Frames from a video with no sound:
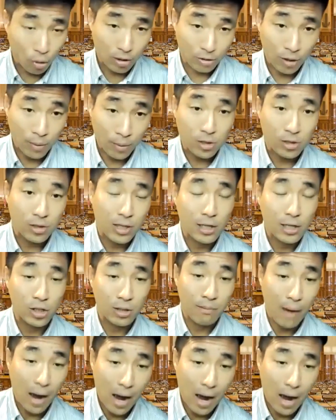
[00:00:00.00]
Representation
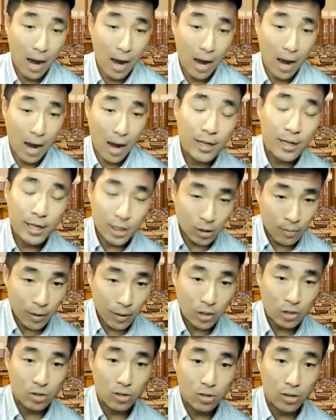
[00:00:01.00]
matters,
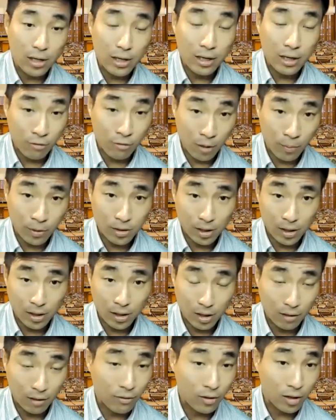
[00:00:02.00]
especially in a representative